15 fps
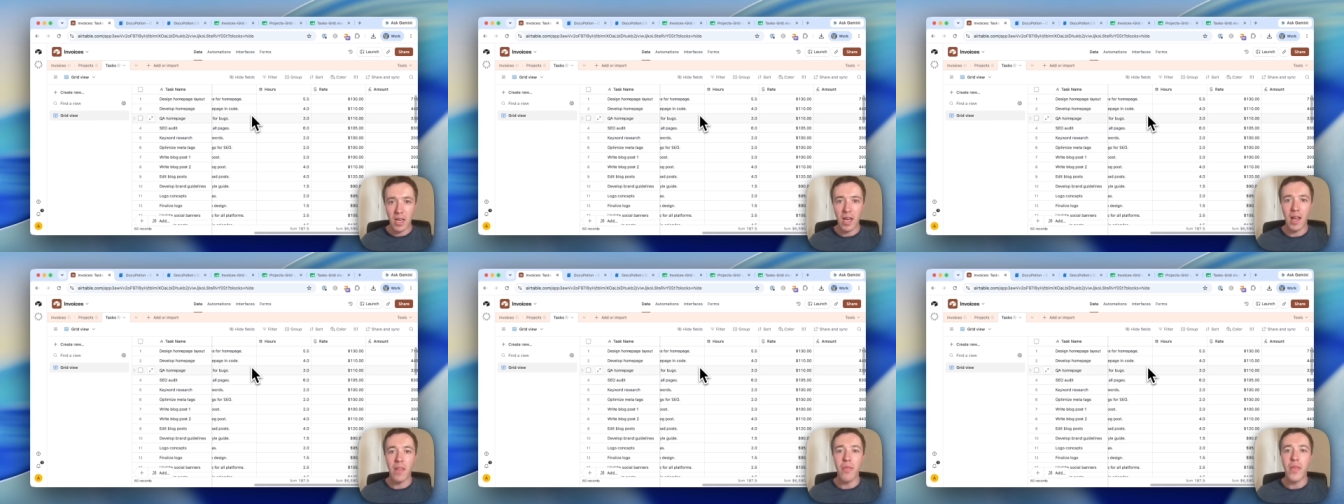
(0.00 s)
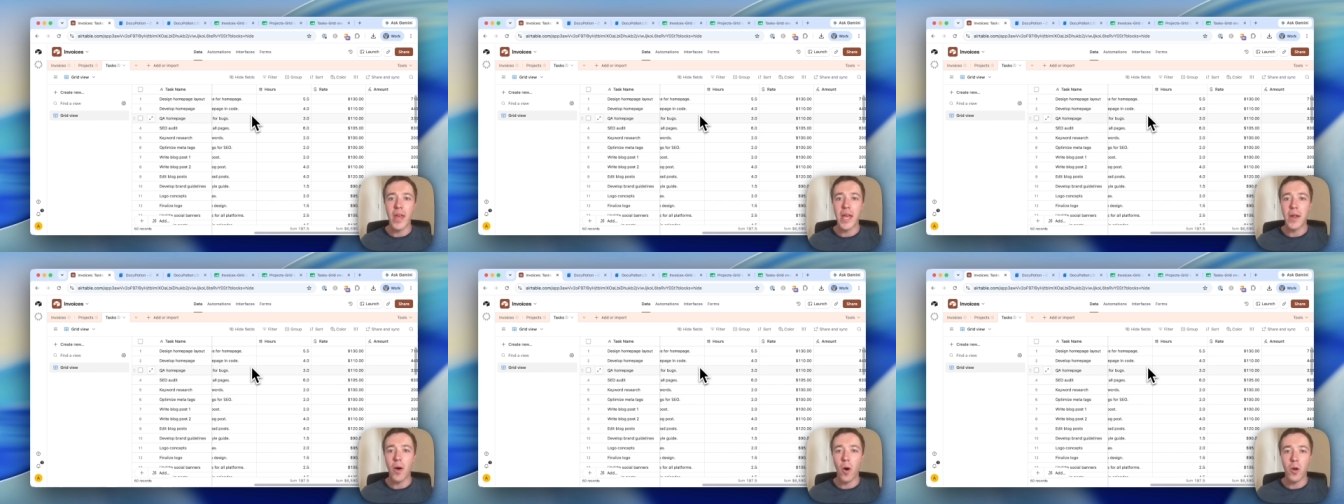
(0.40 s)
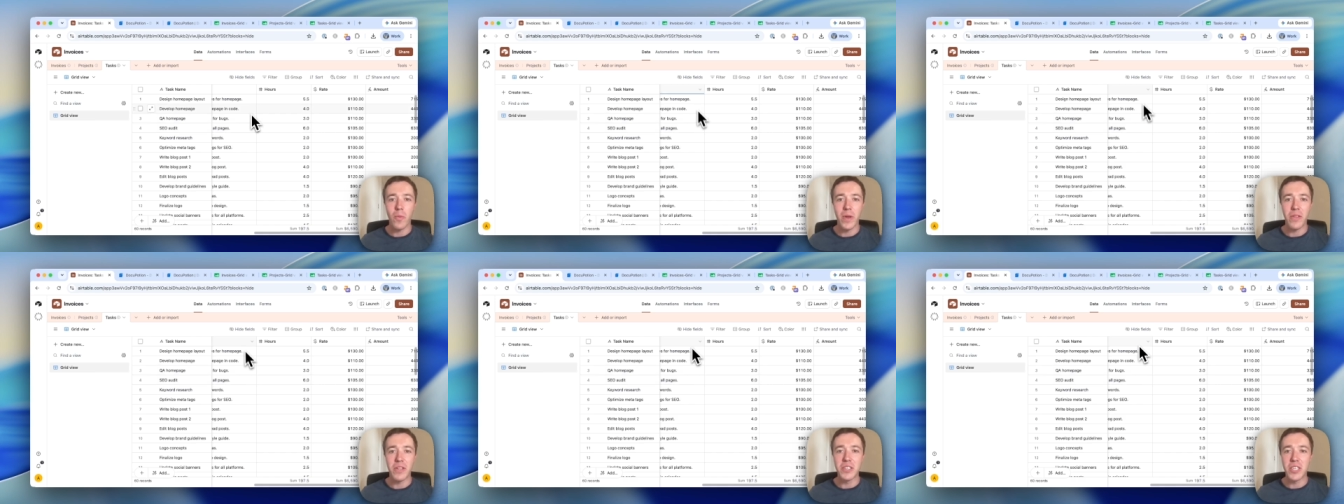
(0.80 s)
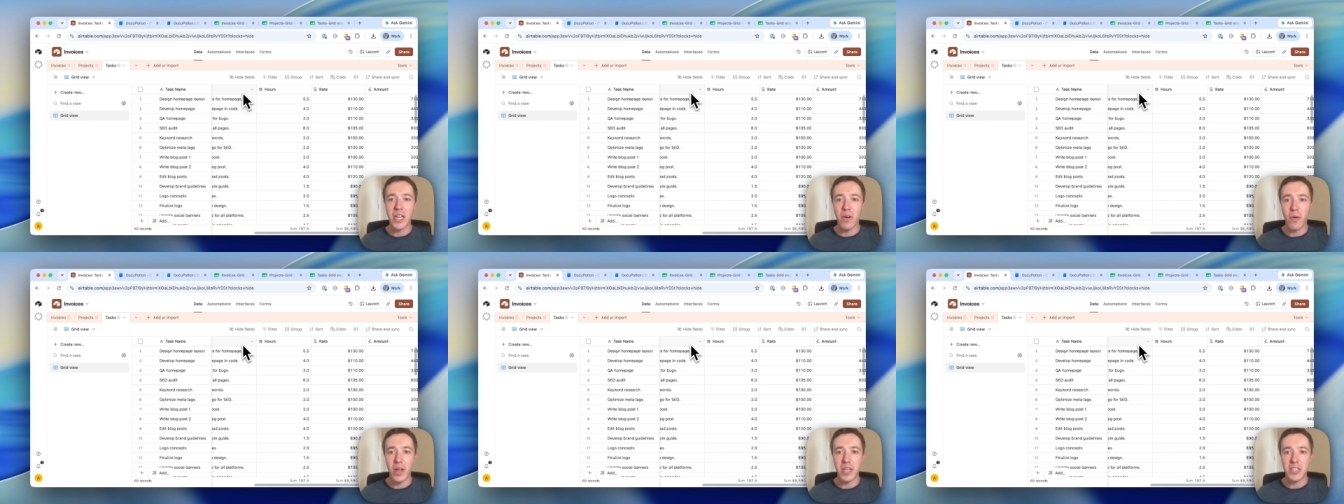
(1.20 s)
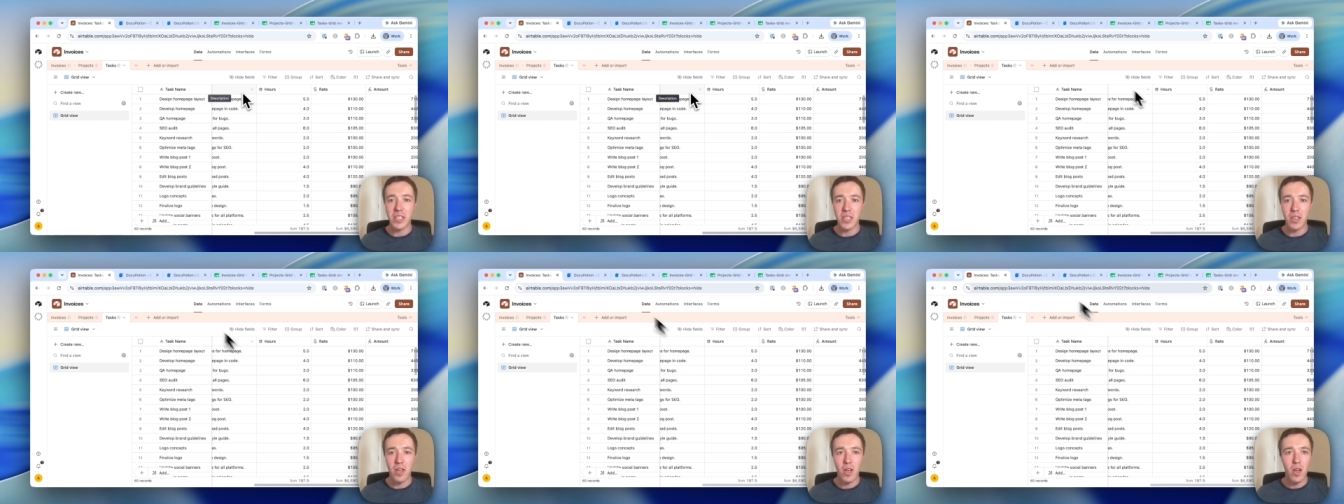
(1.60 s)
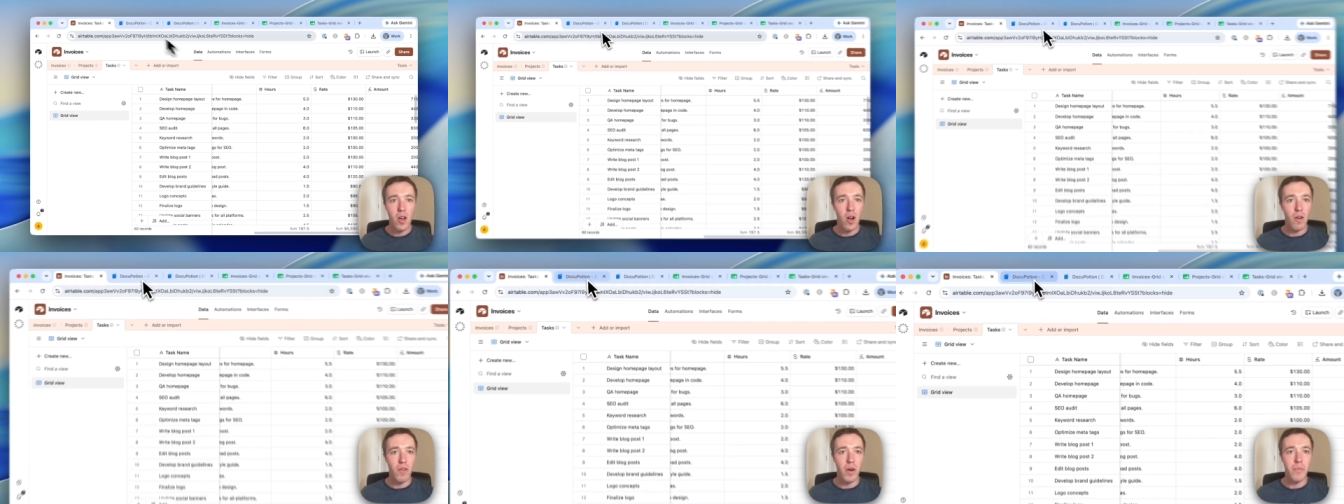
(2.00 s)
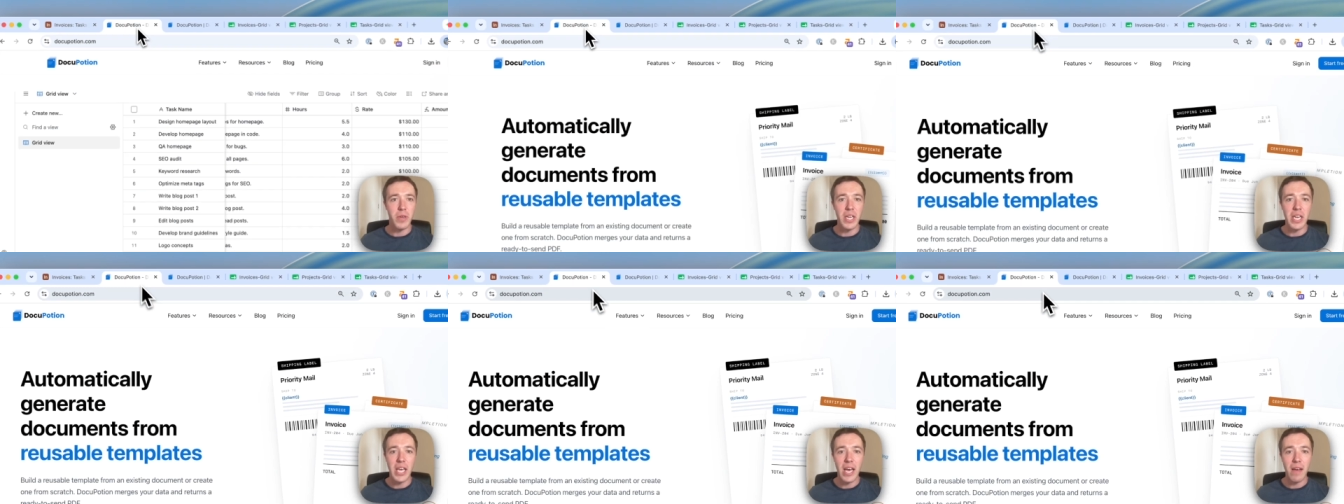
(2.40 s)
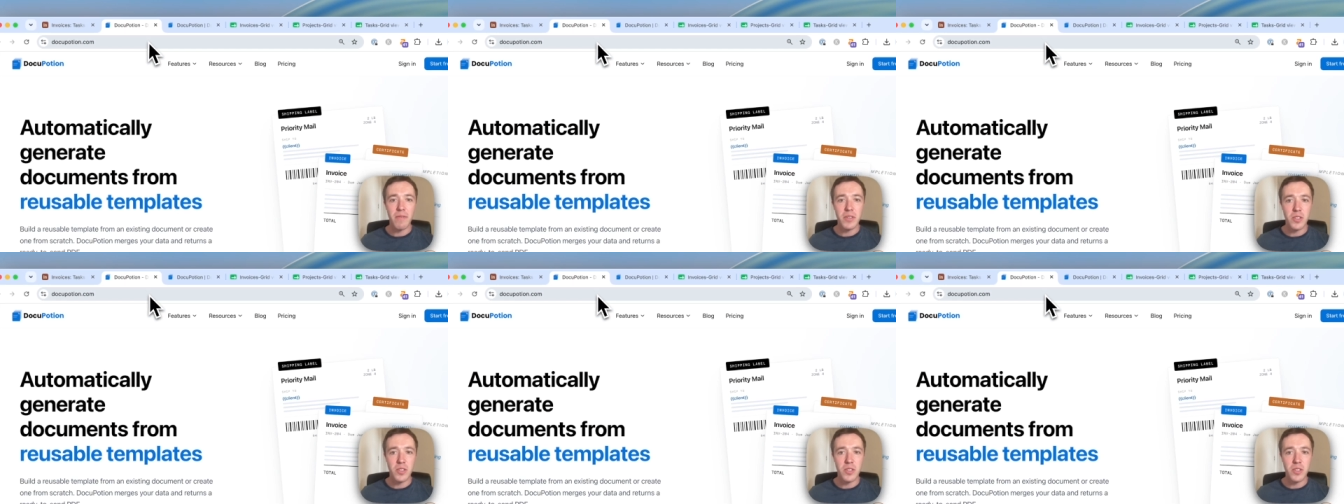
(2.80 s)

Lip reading: and then automate the generation of our PDF.